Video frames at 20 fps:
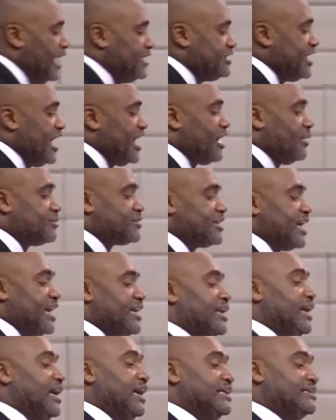said,
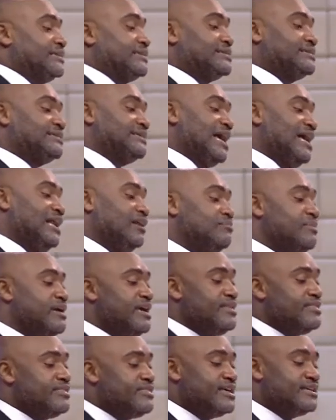Sell me this
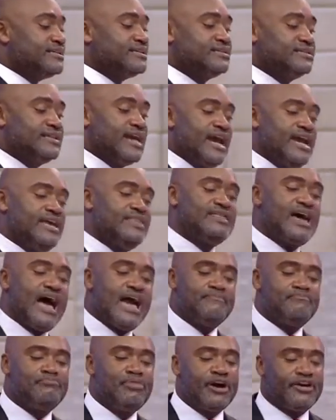day thy
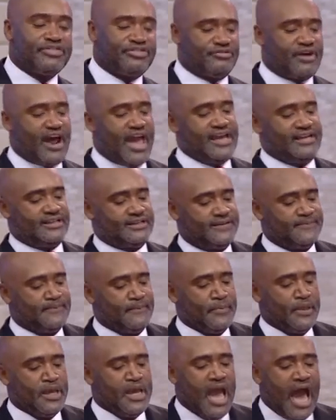birthright.
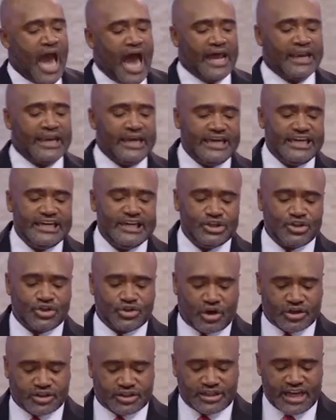And Esau said,
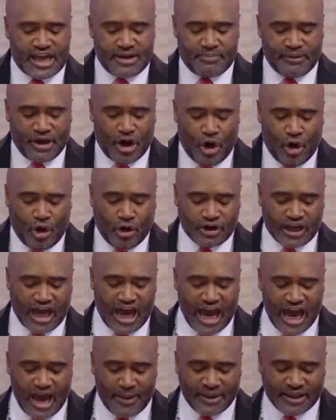Behold, I am at
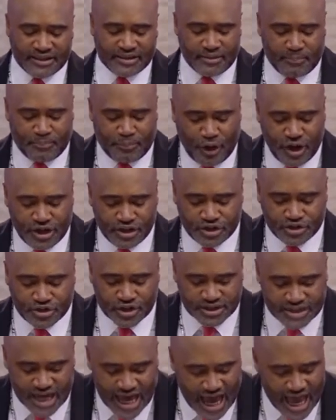the point to die.
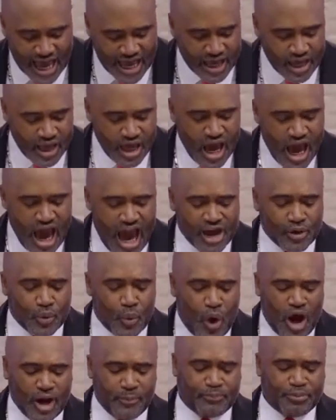And what
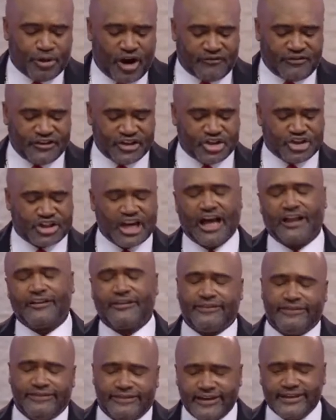profit shall
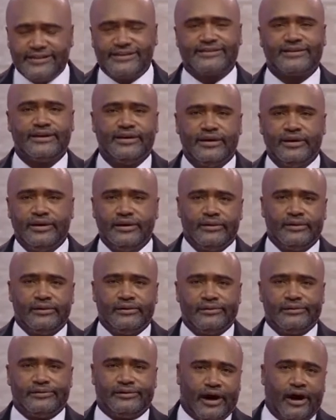this
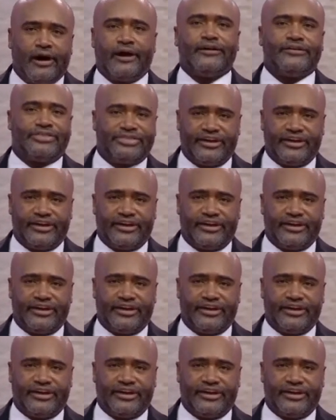darn thing?